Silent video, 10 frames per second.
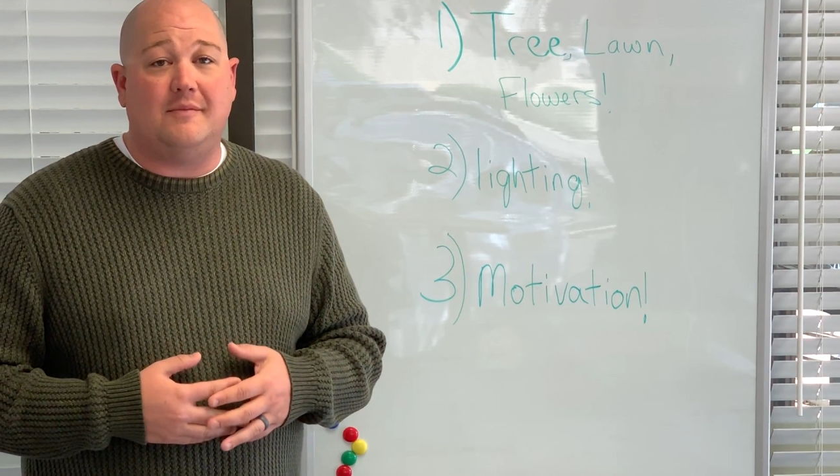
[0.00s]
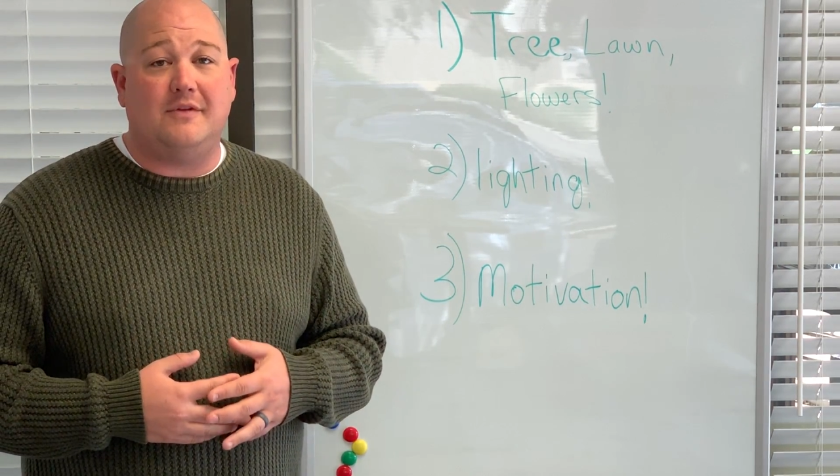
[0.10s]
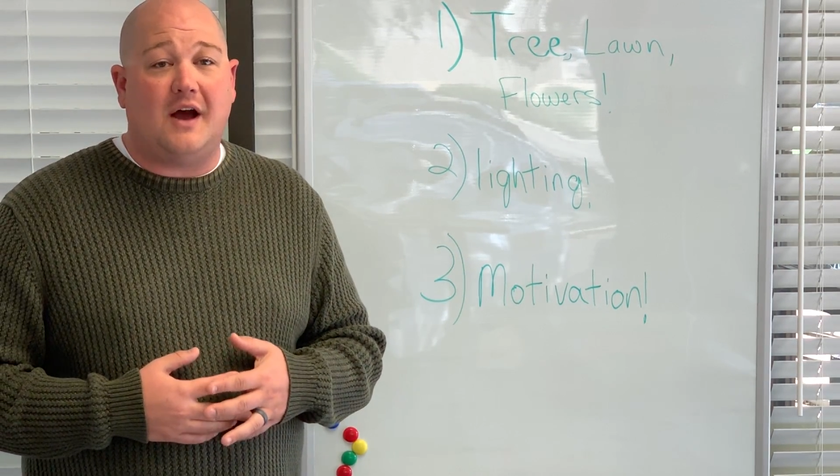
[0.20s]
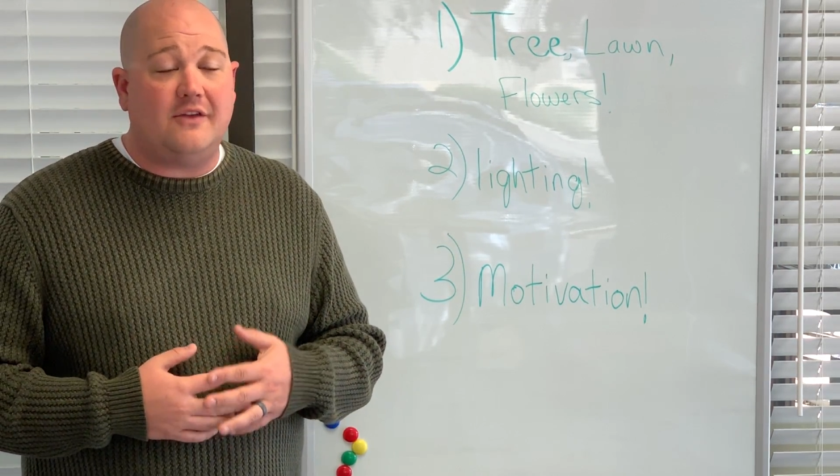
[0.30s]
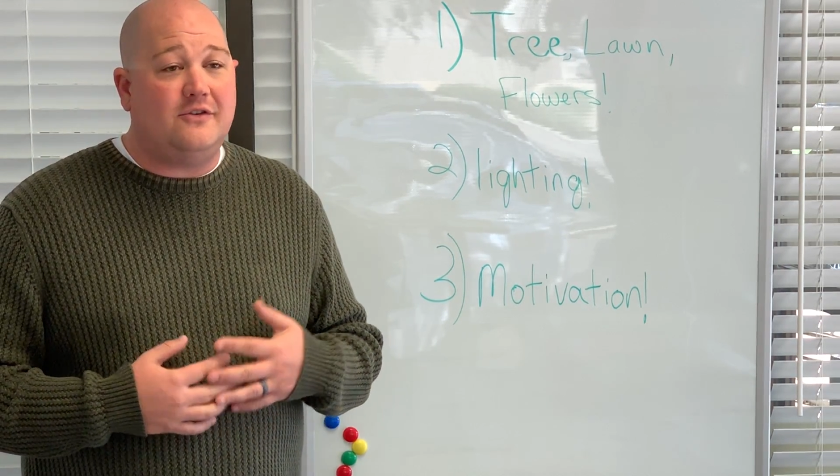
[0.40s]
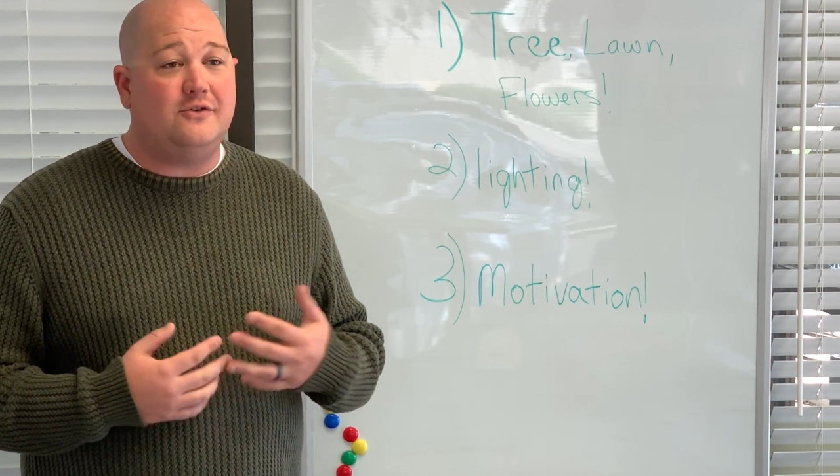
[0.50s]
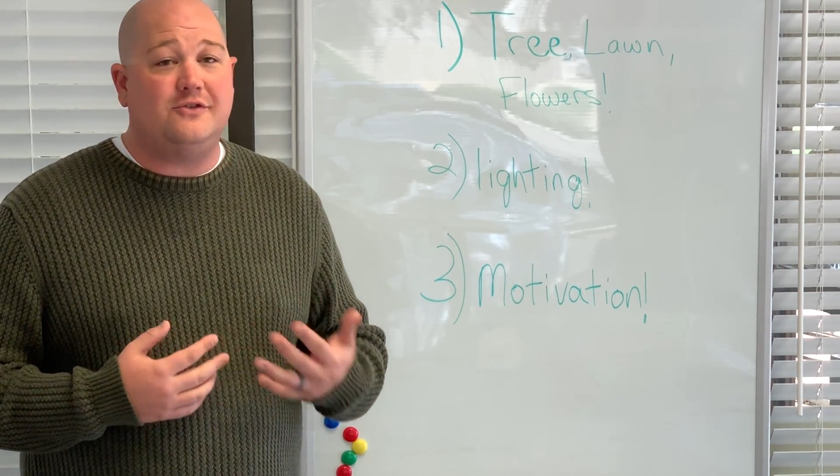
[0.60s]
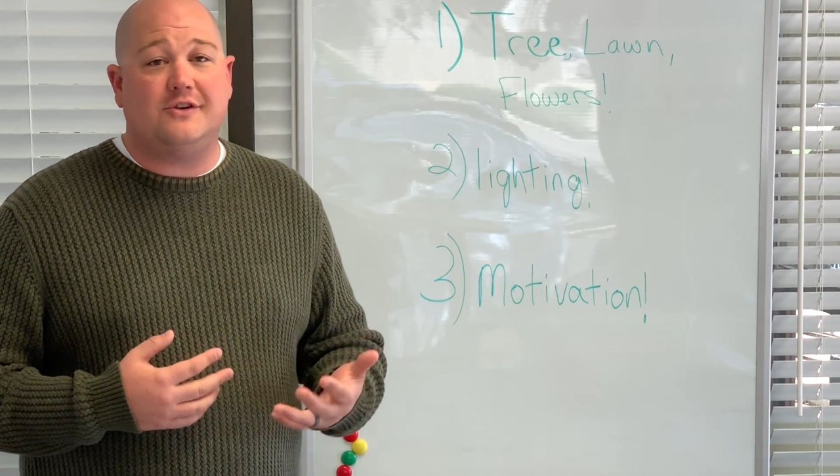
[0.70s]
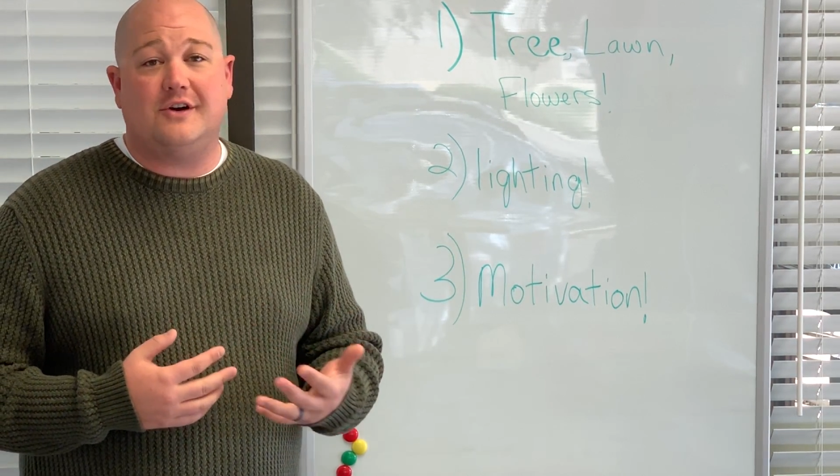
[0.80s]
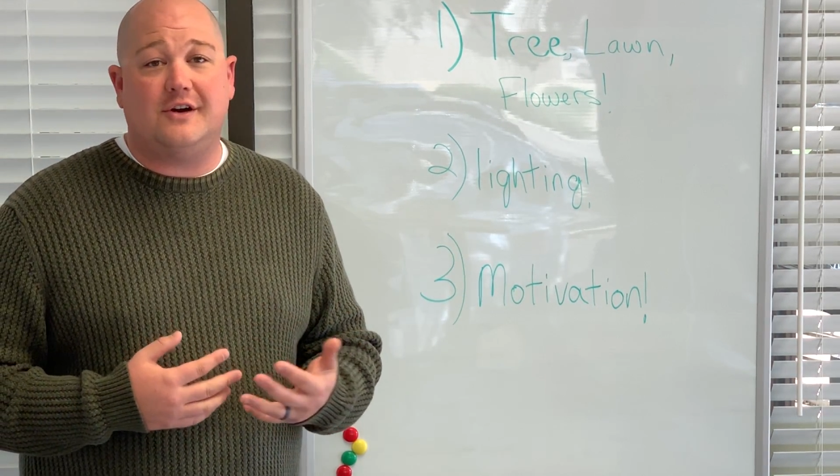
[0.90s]
not too
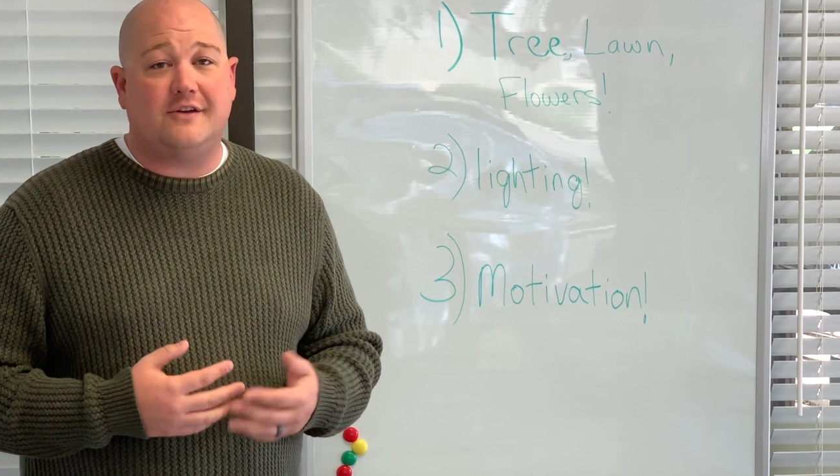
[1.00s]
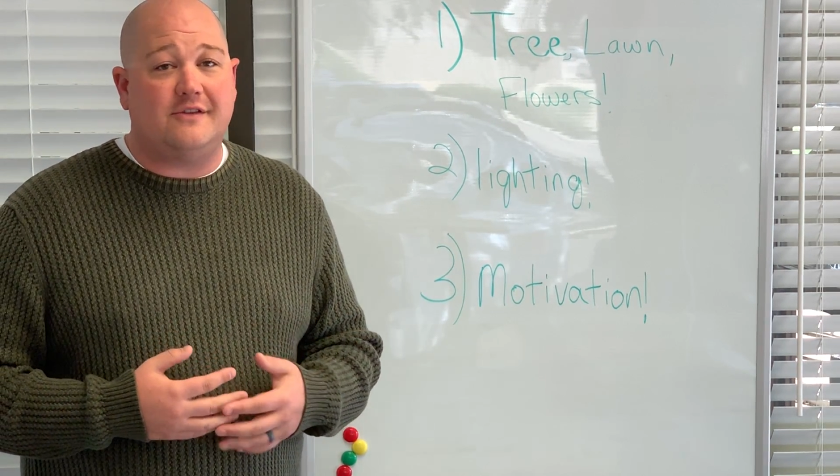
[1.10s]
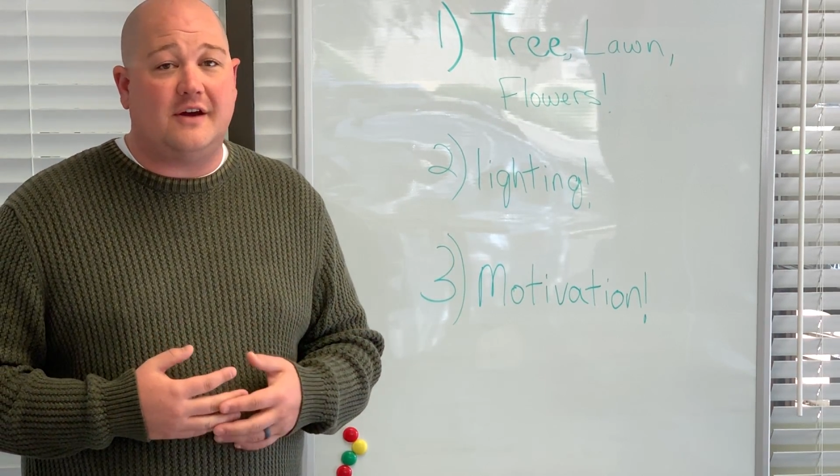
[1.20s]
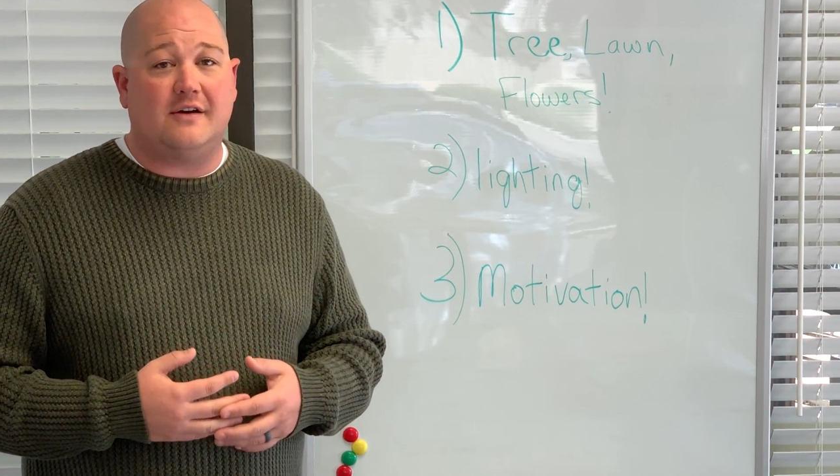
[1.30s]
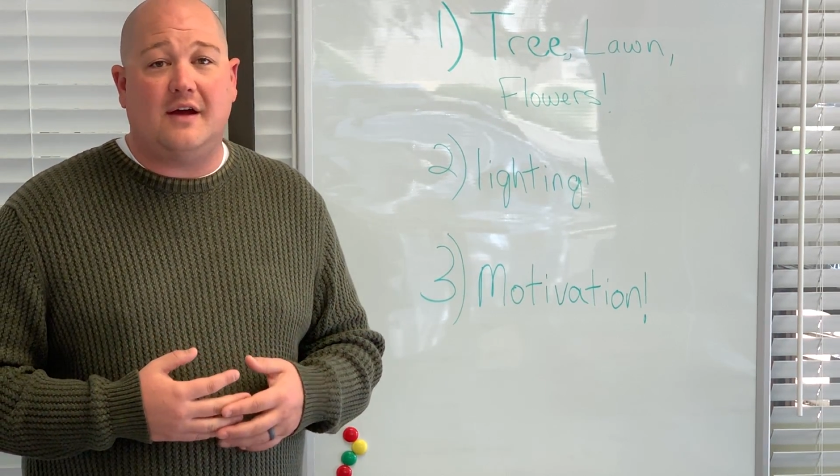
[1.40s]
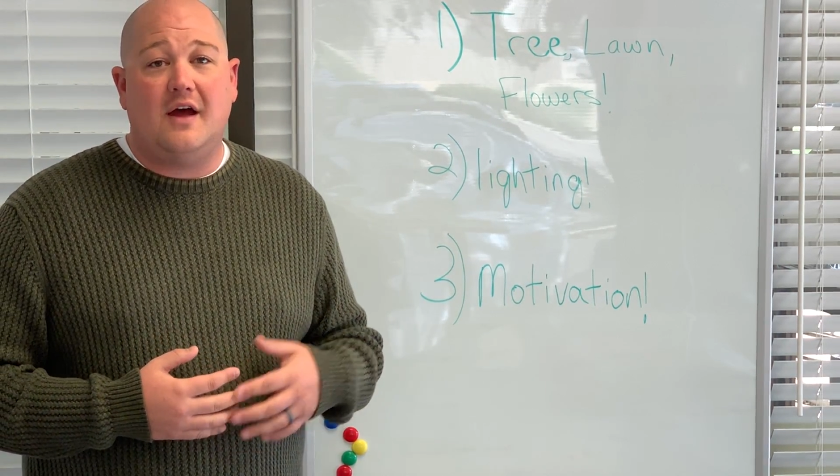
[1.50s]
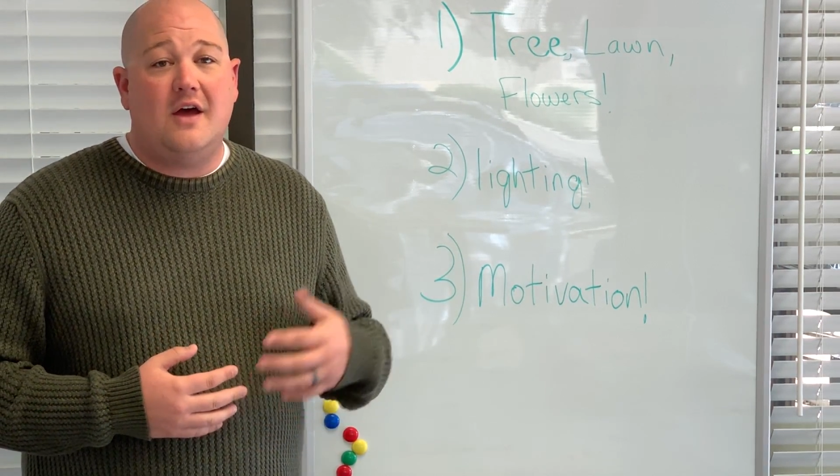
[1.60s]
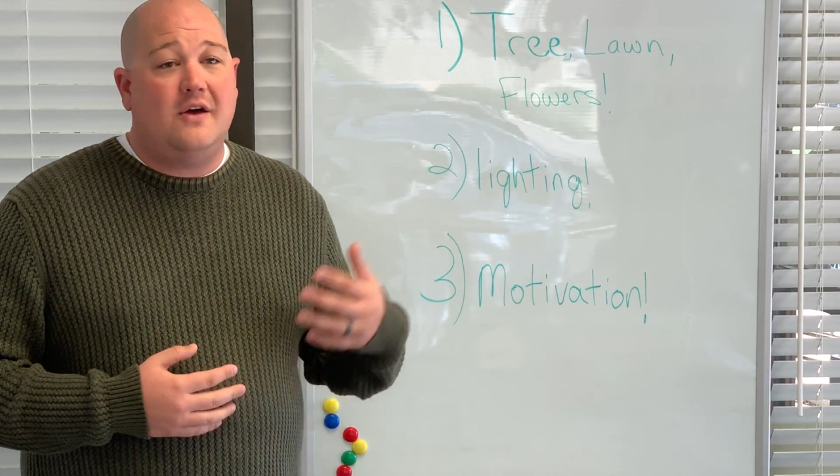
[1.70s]
sure, etc.,